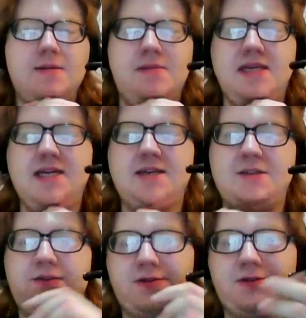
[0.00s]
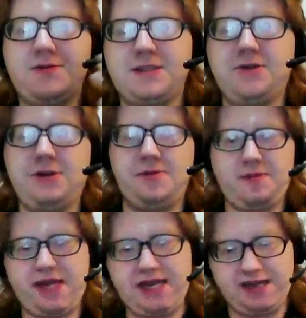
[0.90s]
because the first one is going to be
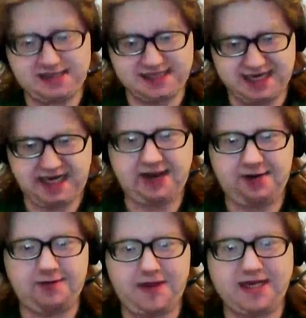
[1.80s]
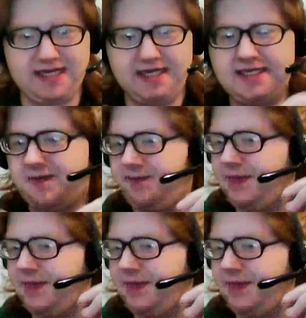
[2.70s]
me sitting here at my desk